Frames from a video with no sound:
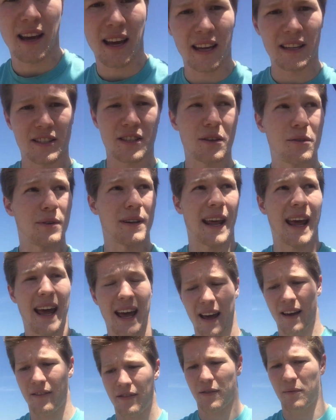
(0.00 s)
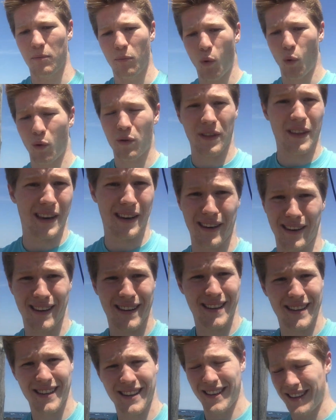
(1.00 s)
and do and have more than
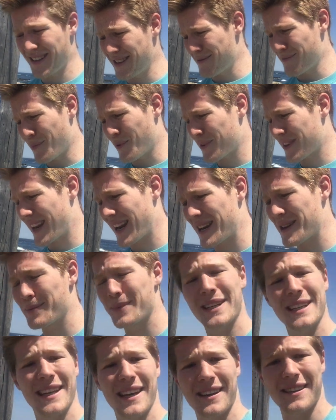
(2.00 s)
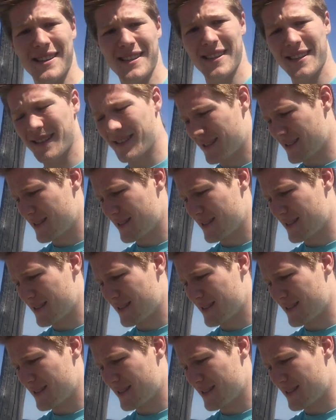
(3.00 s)
anybody else.